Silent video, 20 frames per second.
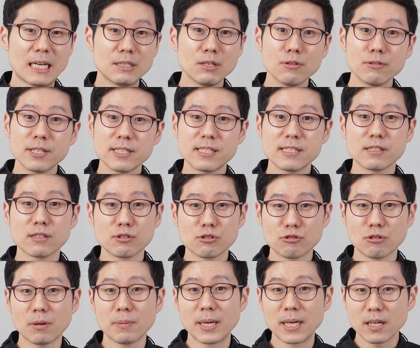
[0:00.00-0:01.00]
I know this is a
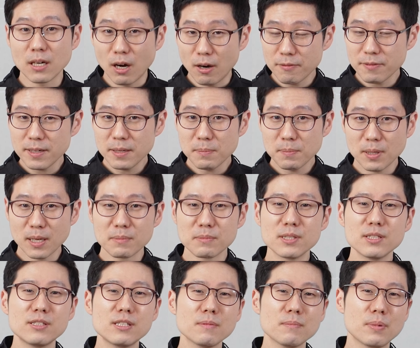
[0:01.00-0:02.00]
strawberry confit, but I'm
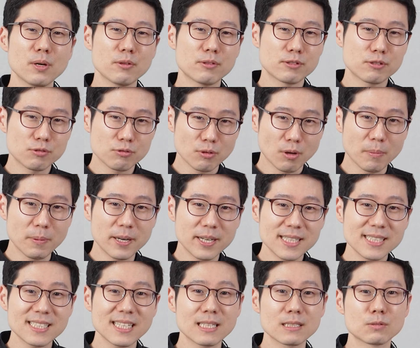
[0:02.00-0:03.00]
using both
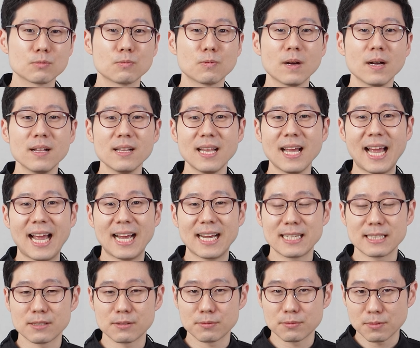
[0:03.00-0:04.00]
strawberries as well
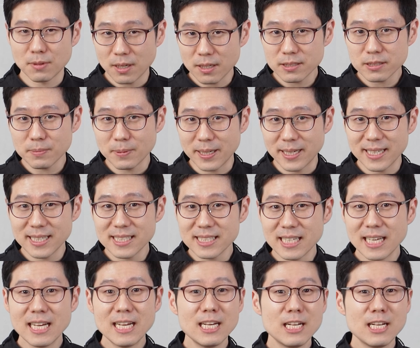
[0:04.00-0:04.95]
as raspberries